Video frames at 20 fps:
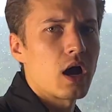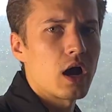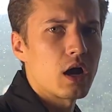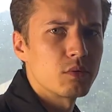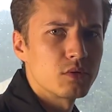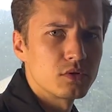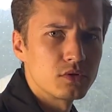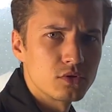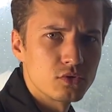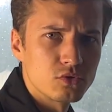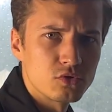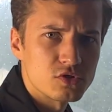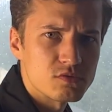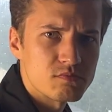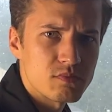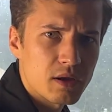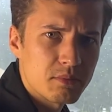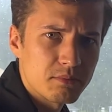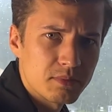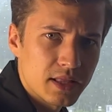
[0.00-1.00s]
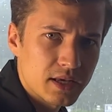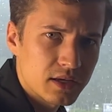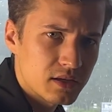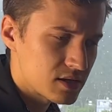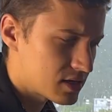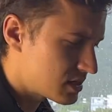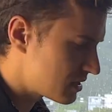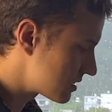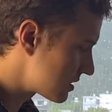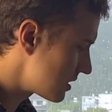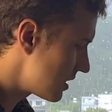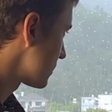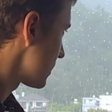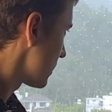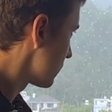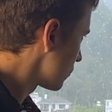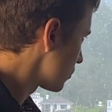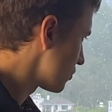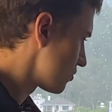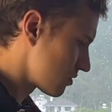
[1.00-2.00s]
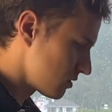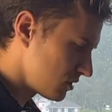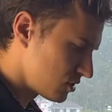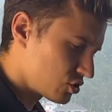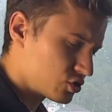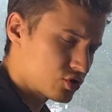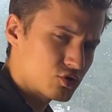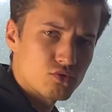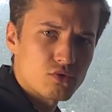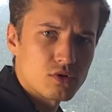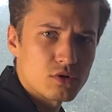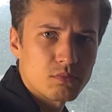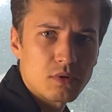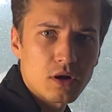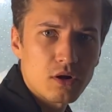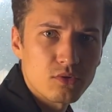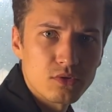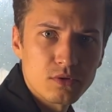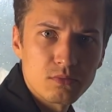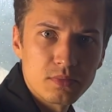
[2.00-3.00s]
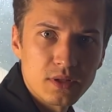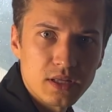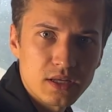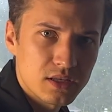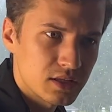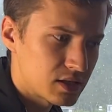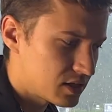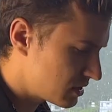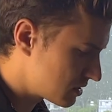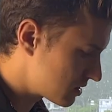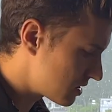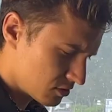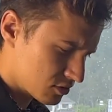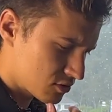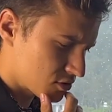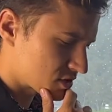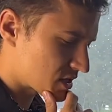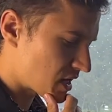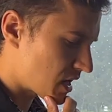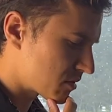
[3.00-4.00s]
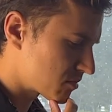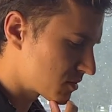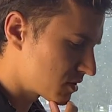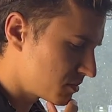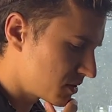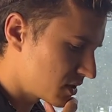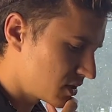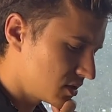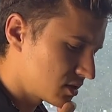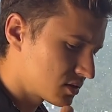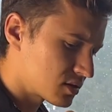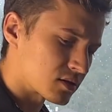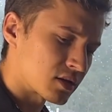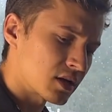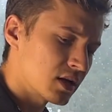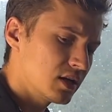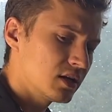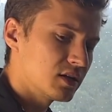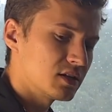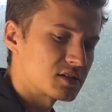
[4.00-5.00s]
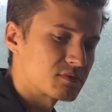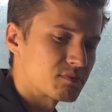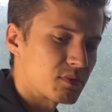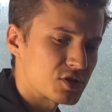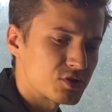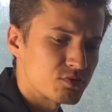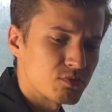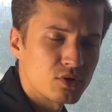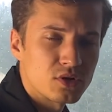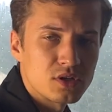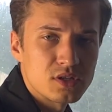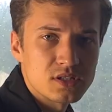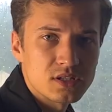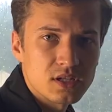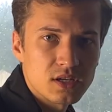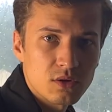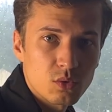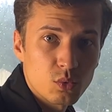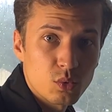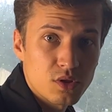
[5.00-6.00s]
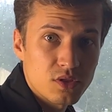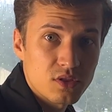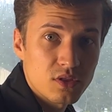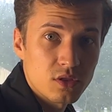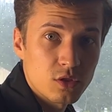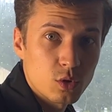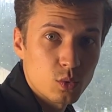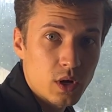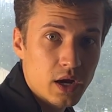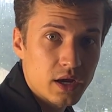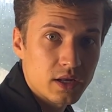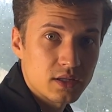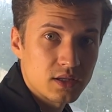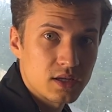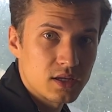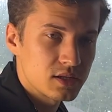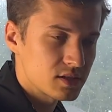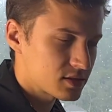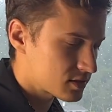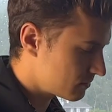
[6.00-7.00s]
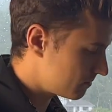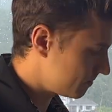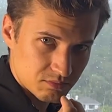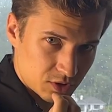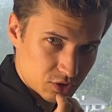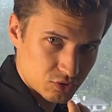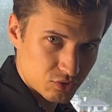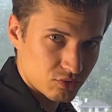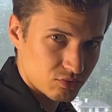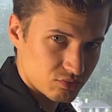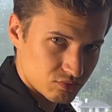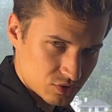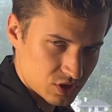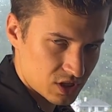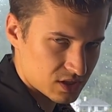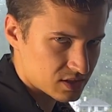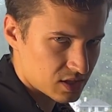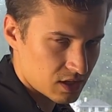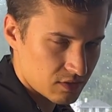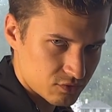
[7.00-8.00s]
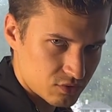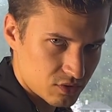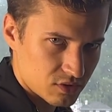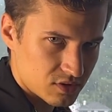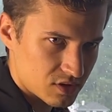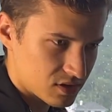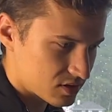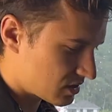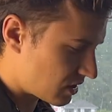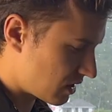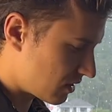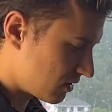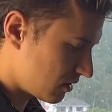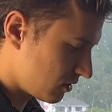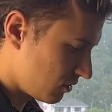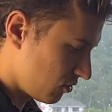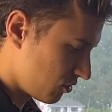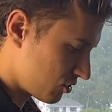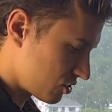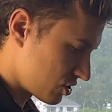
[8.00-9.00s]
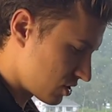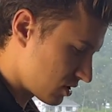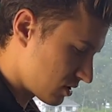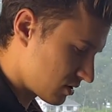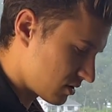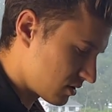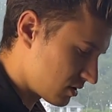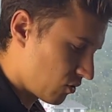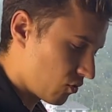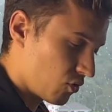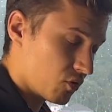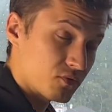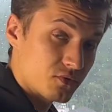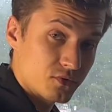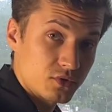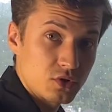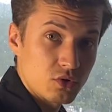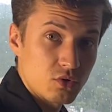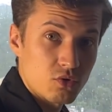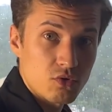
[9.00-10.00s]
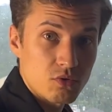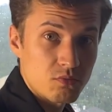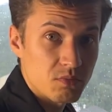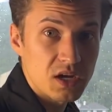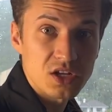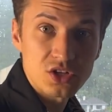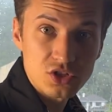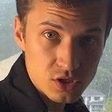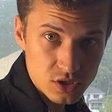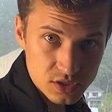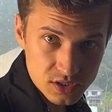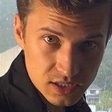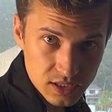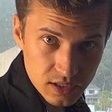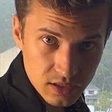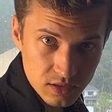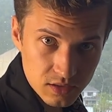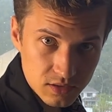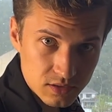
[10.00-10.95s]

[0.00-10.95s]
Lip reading: I will use my black keys, but I'm not really sure about the black keys because I am the beginner. It's much more easier with the white keys, but you just have to understand the logic of your major scale.